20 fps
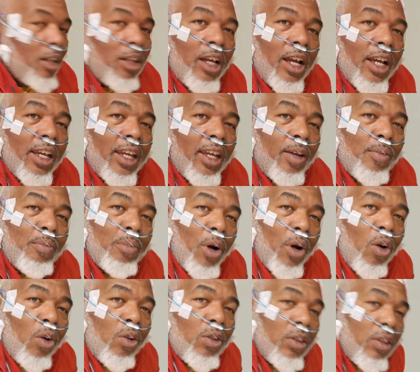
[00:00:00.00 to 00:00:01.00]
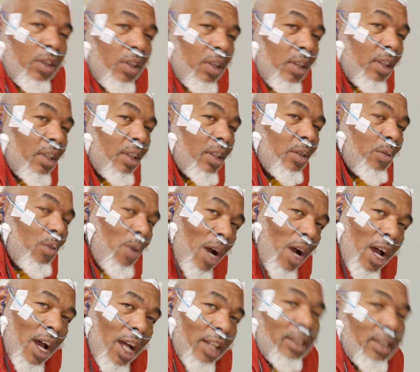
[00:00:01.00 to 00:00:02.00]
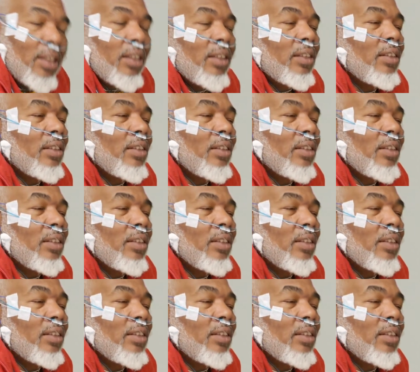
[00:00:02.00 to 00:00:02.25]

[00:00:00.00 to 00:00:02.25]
I get them both? What?